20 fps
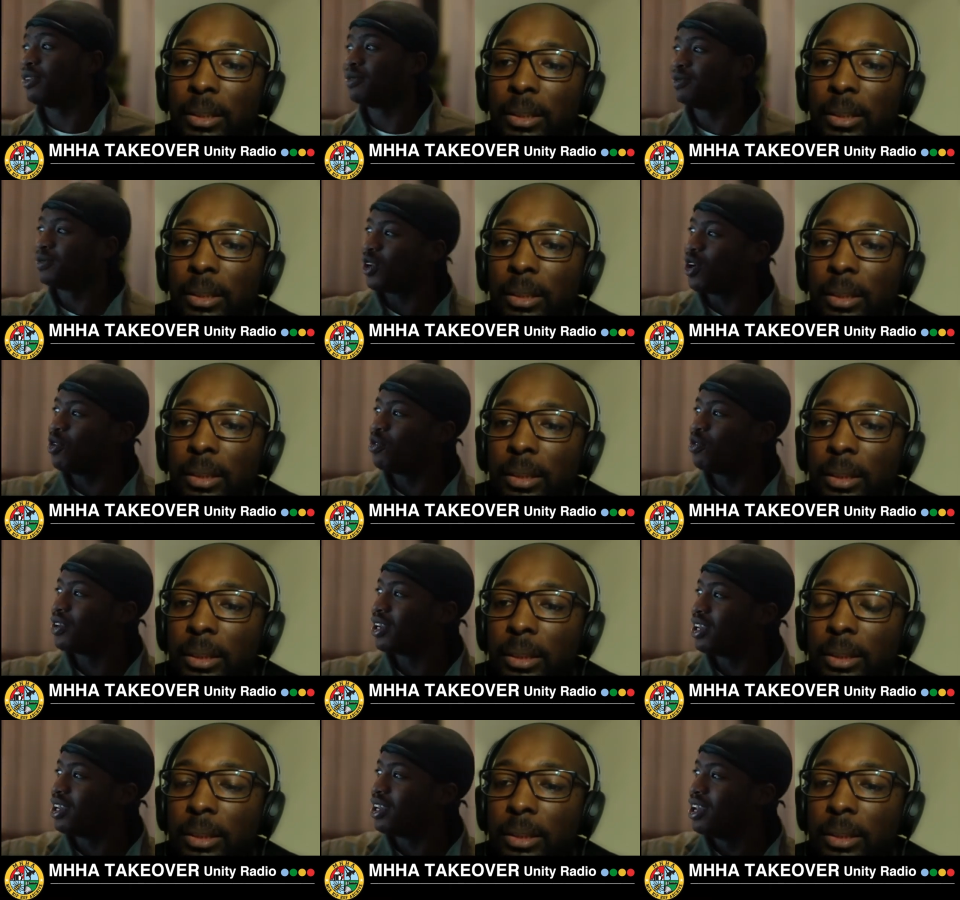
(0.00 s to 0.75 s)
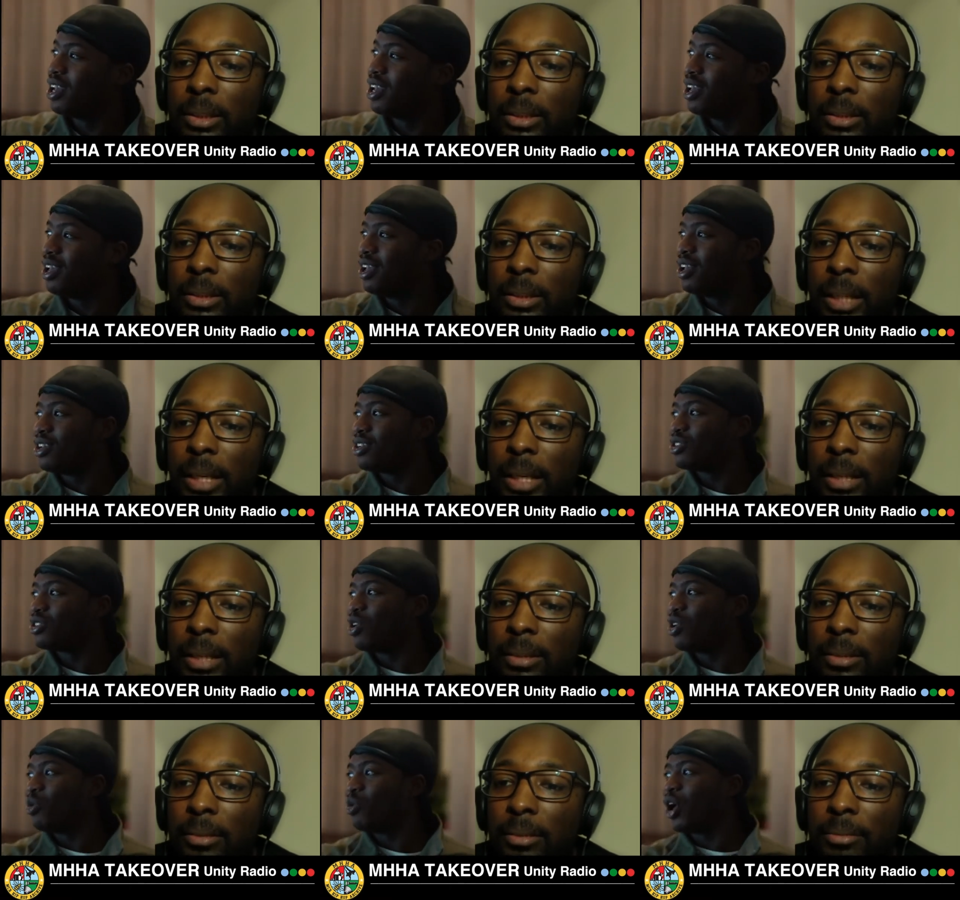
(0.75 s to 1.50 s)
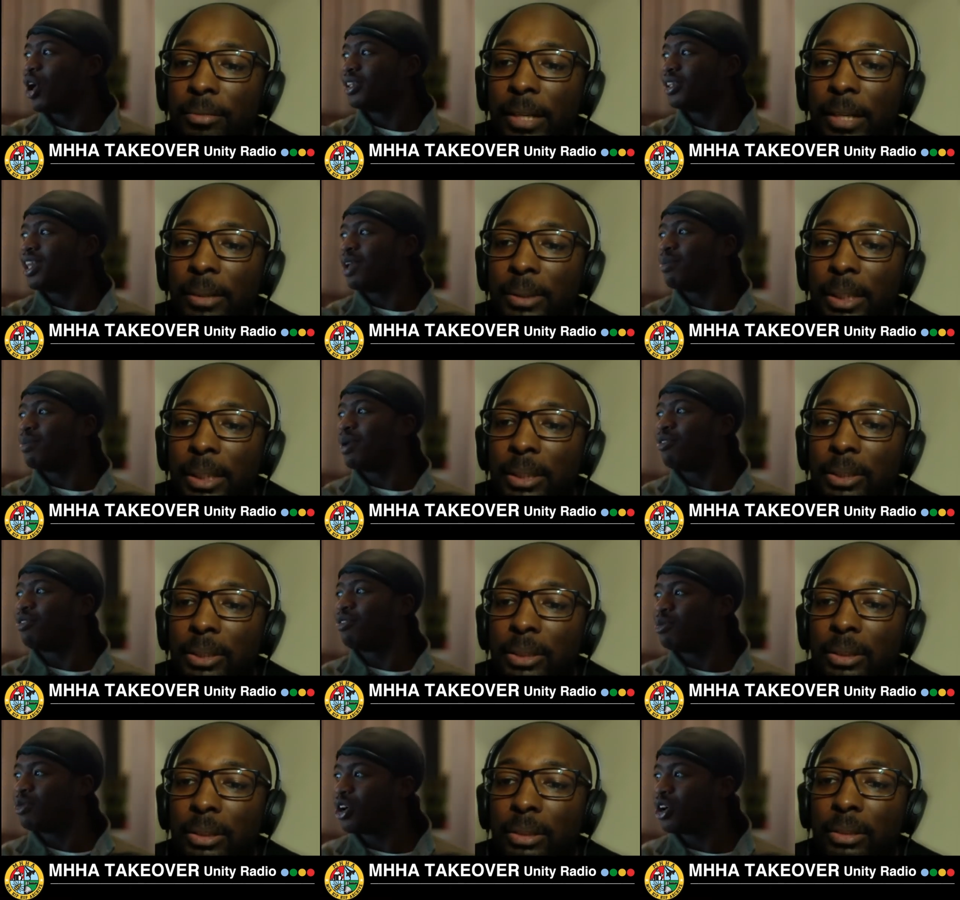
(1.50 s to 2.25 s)
Speaker 1: Yeah, hopefully, hopefully. So
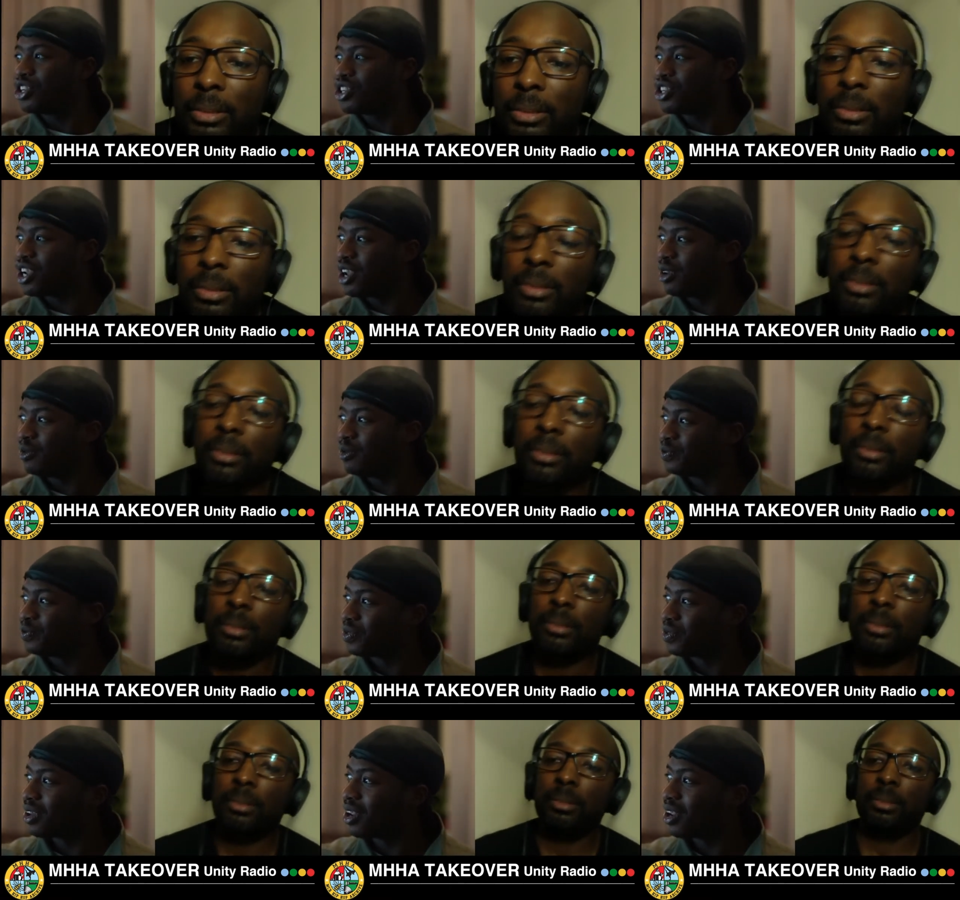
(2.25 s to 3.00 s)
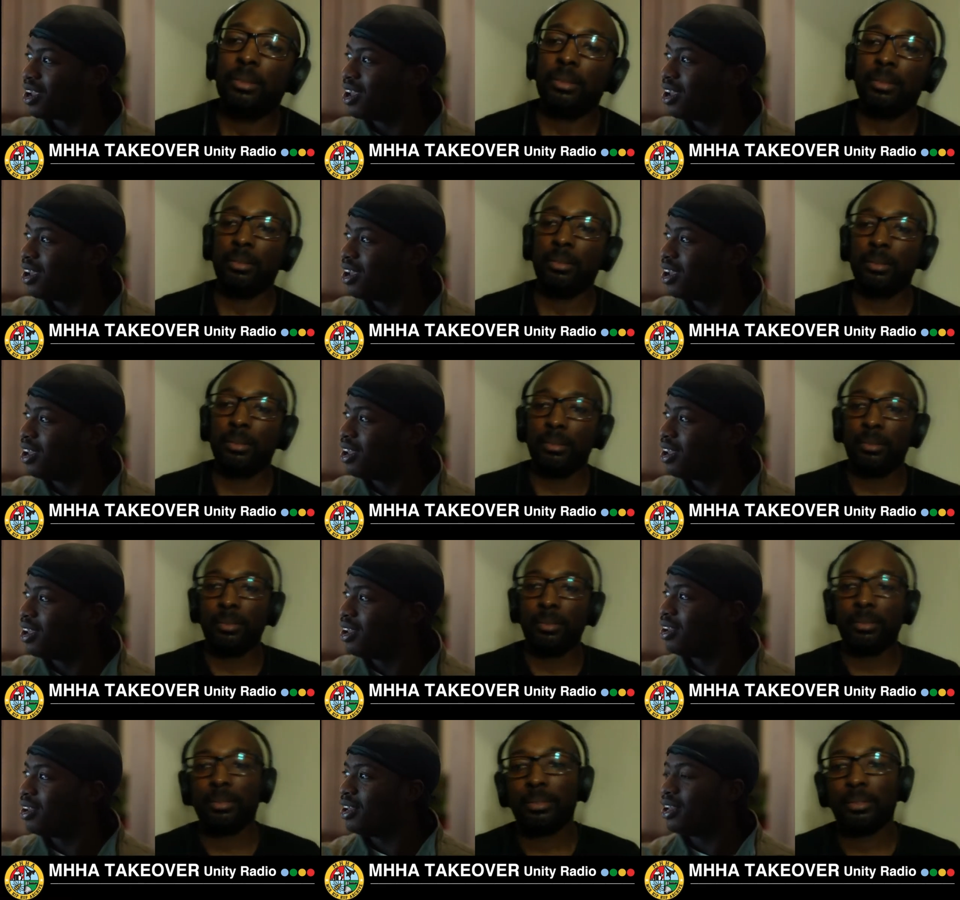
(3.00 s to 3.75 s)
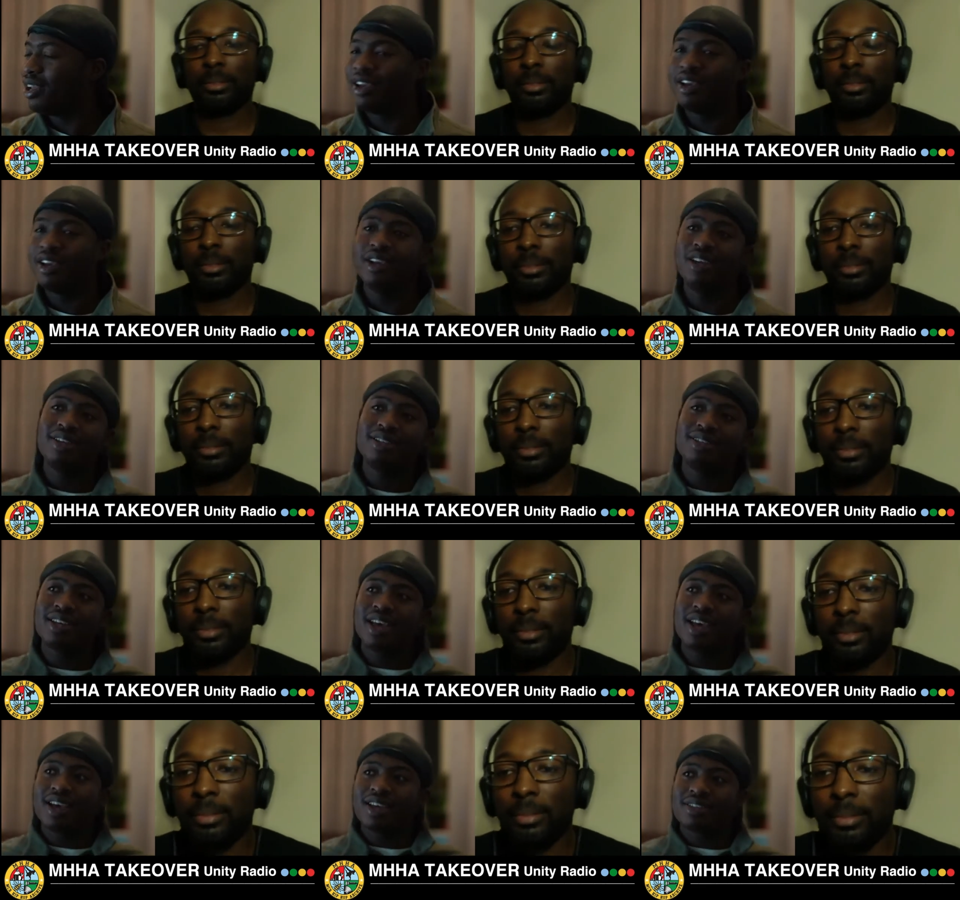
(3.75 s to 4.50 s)
we got Dima from Russia. He
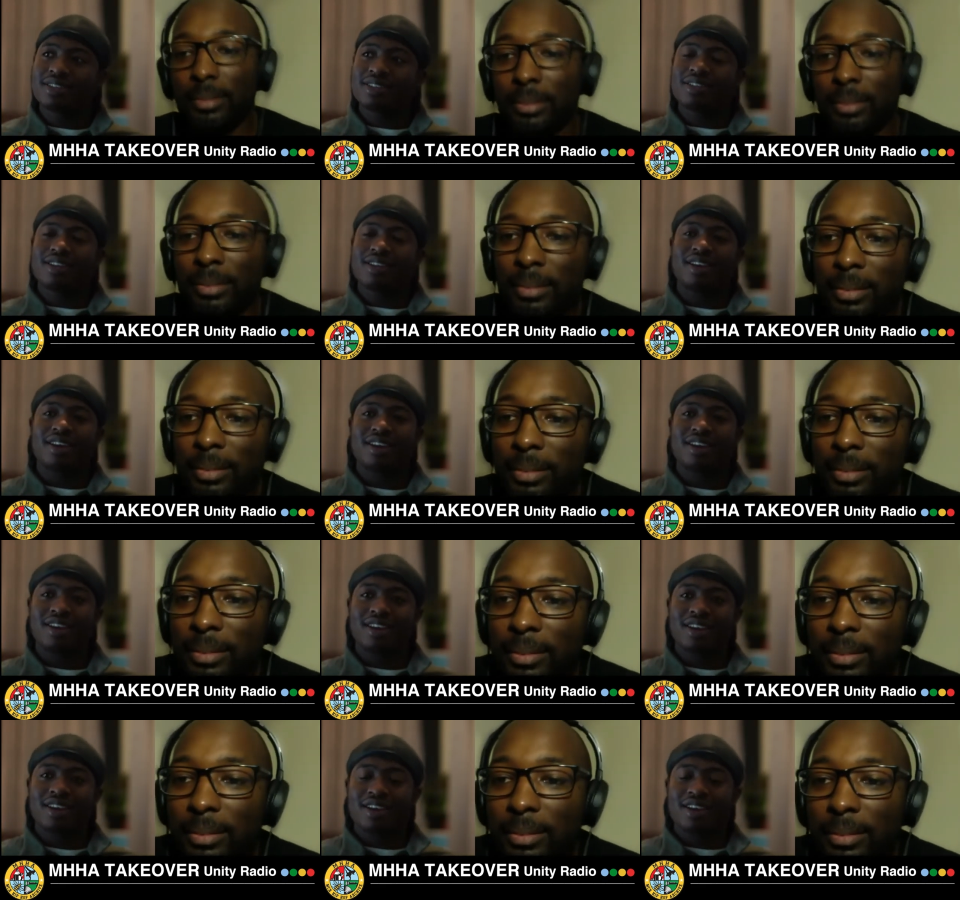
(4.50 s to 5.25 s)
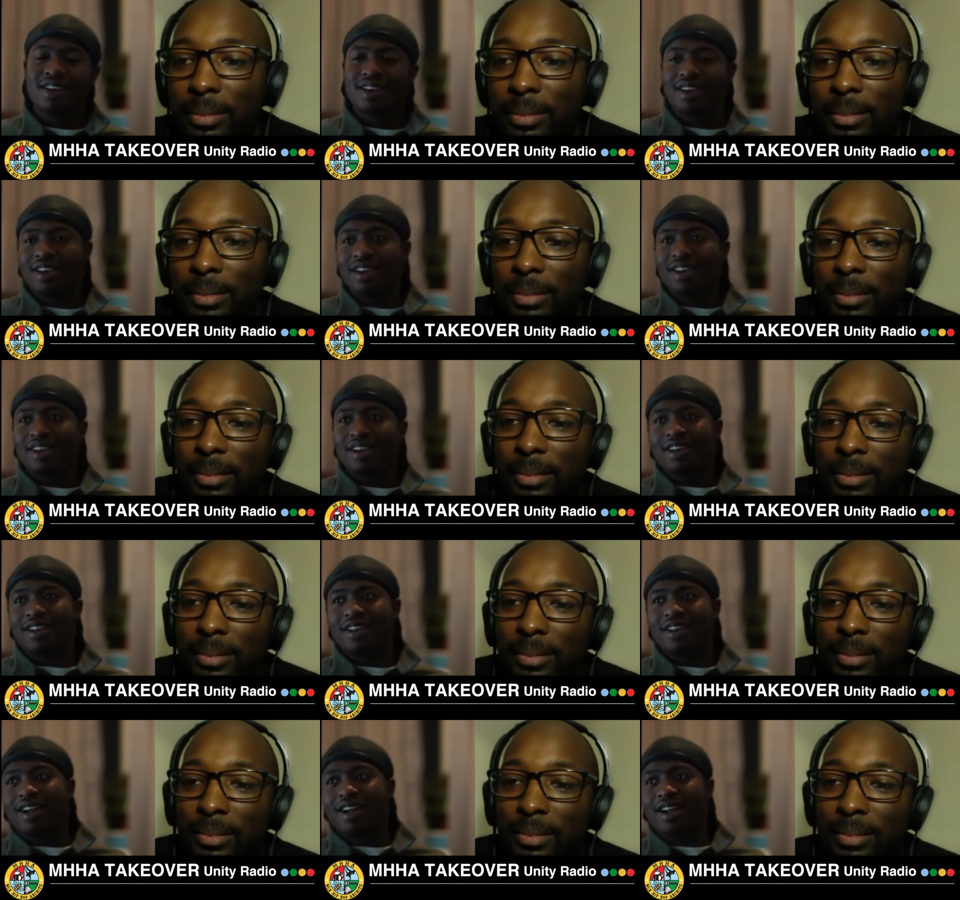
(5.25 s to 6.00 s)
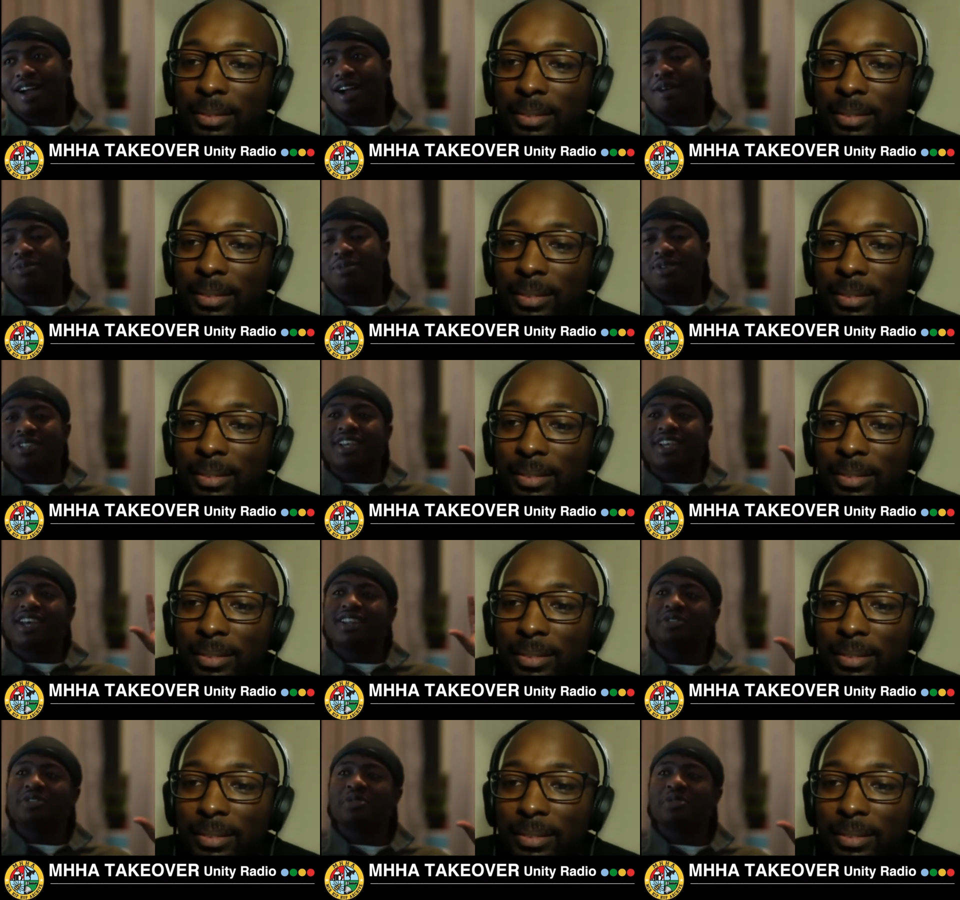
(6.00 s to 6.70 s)
says, "I'm just here